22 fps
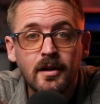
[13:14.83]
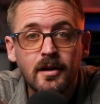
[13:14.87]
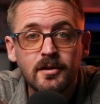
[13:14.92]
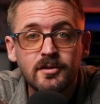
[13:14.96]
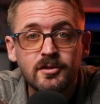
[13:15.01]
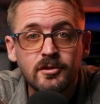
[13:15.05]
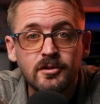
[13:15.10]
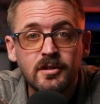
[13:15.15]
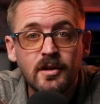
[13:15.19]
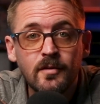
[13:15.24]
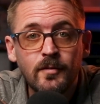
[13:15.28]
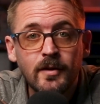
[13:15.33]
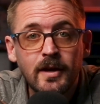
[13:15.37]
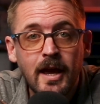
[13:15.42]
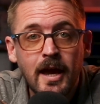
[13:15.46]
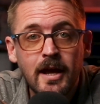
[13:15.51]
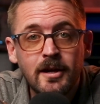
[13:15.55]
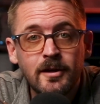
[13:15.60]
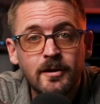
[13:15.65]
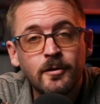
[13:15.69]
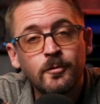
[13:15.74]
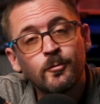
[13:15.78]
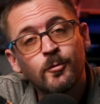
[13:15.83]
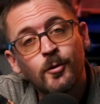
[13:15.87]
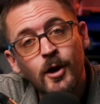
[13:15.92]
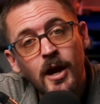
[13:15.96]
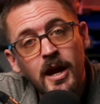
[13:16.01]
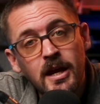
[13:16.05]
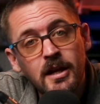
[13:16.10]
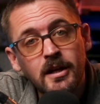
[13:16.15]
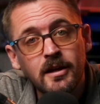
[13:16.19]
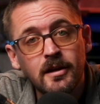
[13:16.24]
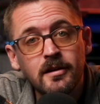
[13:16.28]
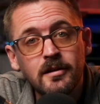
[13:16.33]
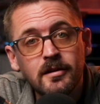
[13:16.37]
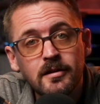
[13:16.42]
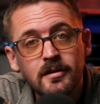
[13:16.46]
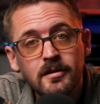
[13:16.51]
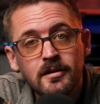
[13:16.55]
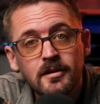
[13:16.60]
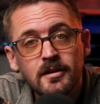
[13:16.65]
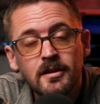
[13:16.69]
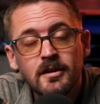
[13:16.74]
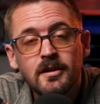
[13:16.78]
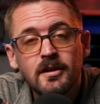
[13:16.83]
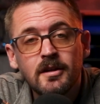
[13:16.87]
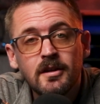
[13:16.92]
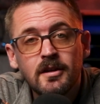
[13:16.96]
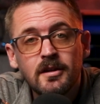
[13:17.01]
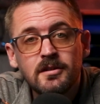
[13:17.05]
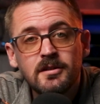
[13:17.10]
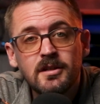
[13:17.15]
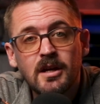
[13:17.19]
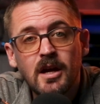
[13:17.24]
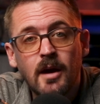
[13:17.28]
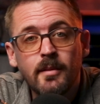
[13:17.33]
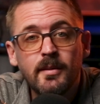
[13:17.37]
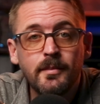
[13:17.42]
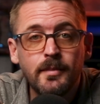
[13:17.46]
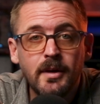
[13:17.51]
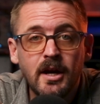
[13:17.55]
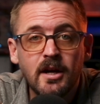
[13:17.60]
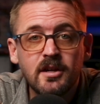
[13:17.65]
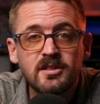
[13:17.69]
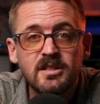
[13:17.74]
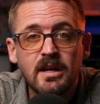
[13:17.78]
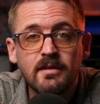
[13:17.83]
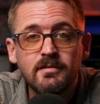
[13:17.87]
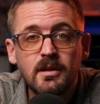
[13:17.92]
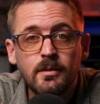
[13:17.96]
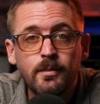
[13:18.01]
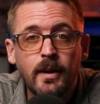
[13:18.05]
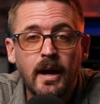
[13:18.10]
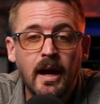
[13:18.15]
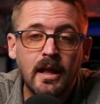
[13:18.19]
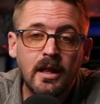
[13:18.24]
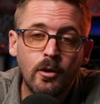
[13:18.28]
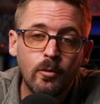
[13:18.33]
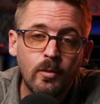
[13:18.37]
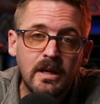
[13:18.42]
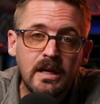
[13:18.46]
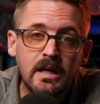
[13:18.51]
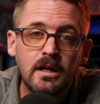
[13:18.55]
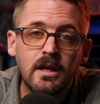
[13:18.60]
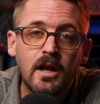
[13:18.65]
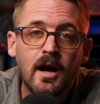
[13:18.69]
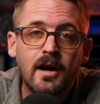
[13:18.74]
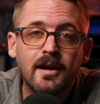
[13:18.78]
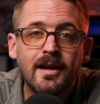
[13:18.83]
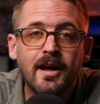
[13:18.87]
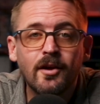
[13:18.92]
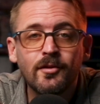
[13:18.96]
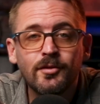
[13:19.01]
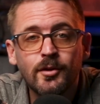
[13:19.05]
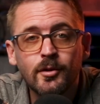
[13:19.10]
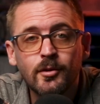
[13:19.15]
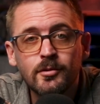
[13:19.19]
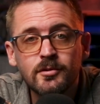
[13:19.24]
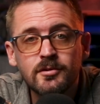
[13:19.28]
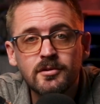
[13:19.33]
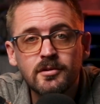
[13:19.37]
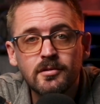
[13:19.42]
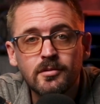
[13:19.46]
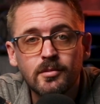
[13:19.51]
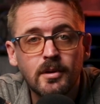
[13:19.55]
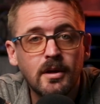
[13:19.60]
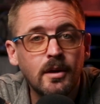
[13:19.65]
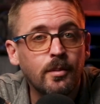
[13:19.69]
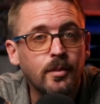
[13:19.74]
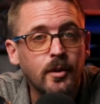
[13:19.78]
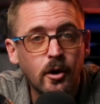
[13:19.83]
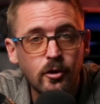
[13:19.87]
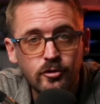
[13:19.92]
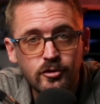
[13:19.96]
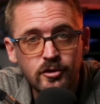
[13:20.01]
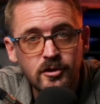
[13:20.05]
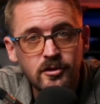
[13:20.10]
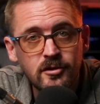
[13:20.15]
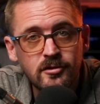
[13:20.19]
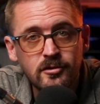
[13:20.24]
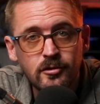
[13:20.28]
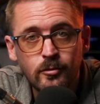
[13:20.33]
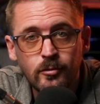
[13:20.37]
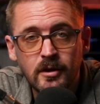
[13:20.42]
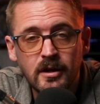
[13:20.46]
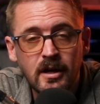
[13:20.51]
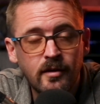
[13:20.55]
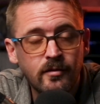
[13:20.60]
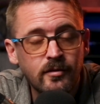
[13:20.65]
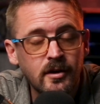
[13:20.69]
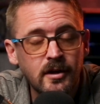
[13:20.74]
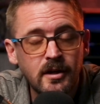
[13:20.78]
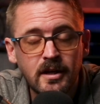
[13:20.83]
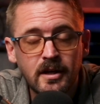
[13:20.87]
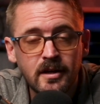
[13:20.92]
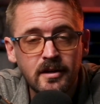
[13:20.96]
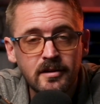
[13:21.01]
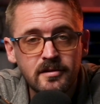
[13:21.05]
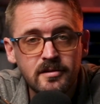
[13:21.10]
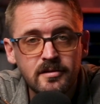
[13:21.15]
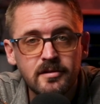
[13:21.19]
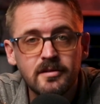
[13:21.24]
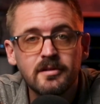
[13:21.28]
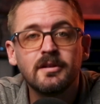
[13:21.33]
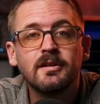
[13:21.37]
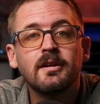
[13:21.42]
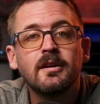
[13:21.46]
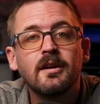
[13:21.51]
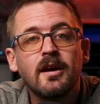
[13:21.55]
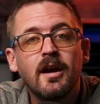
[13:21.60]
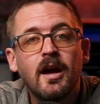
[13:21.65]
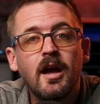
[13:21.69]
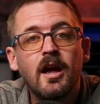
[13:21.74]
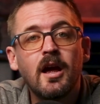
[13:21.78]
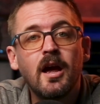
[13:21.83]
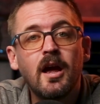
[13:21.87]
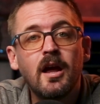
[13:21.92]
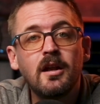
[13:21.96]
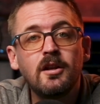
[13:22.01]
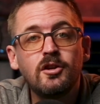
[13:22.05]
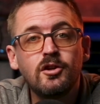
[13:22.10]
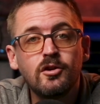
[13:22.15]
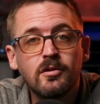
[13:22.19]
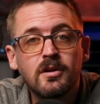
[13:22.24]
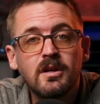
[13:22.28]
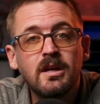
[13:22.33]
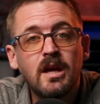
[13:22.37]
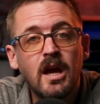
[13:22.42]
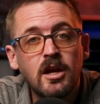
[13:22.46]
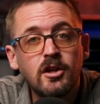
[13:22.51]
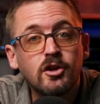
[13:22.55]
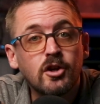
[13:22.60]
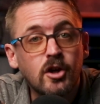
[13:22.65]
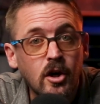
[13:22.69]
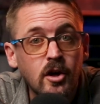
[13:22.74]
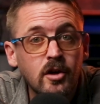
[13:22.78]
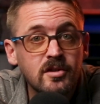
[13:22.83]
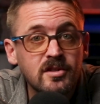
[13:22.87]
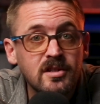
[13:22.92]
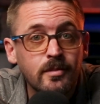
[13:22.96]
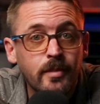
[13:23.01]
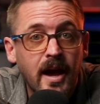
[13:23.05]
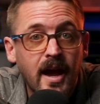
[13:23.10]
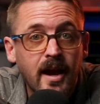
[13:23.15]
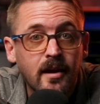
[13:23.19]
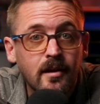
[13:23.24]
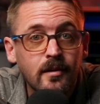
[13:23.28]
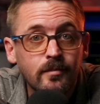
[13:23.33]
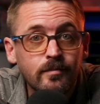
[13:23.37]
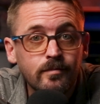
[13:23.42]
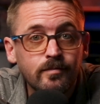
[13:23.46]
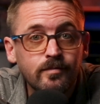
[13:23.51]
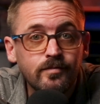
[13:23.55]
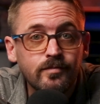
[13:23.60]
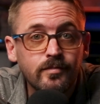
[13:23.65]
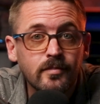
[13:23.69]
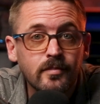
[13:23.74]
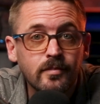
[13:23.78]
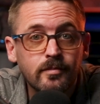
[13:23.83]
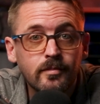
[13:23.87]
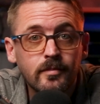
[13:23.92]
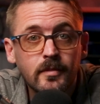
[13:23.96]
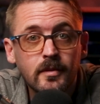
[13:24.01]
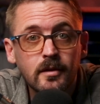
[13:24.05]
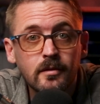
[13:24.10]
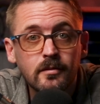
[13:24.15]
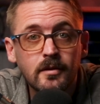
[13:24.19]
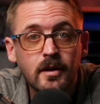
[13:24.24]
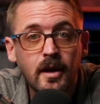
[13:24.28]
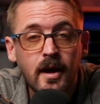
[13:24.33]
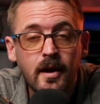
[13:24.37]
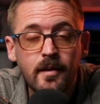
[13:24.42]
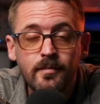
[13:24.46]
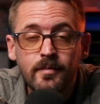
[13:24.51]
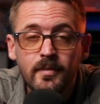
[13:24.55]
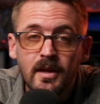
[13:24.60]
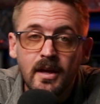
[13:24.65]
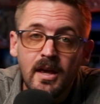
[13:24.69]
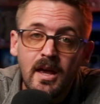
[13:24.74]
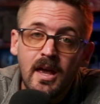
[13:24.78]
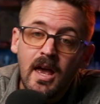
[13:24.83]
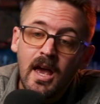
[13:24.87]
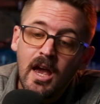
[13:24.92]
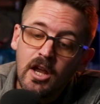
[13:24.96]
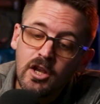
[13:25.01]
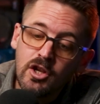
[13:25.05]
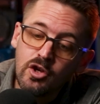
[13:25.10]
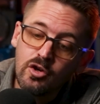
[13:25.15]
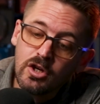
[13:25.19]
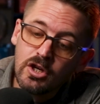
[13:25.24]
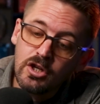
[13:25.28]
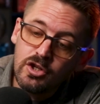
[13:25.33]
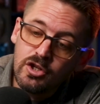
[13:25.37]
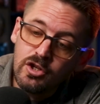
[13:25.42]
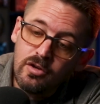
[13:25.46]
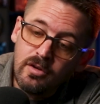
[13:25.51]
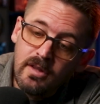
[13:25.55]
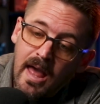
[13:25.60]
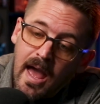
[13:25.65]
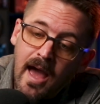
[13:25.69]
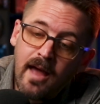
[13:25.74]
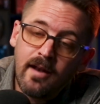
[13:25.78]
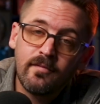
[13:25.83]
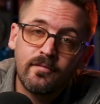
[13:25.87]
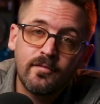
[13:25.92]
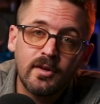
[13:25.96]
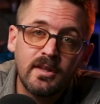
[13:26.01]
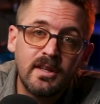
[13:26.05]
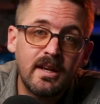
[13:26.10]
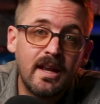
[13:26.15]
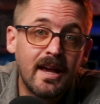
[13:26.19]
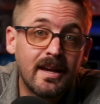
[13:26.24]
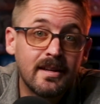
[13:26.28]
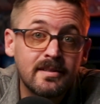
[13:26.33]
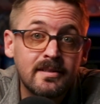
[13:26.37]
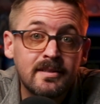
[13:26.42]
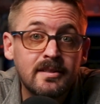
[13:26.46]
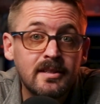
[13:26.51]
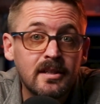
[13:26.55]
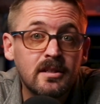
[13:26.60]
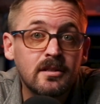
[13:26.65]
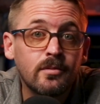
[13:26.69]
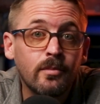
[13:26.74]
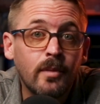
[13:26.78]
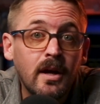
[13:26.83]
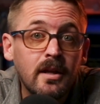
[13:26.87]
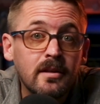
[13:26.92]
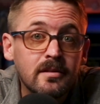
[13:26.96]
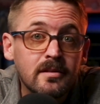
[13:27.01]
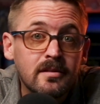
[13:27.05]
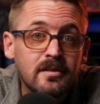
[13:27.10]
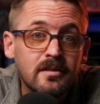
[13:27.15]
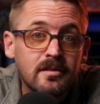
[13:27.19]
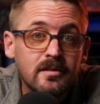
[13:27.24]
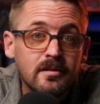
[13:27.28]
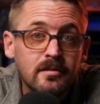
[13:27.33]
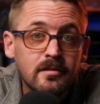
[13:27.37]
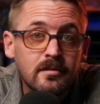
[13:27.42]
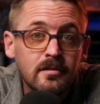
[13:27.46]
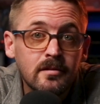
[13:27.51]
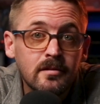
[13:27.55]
certificated and rated to come and be our safety pilot. We can knock out those 3 approaches or whatever it is, and you can gain your currency back. Okay? And you can do that for the next 6 months.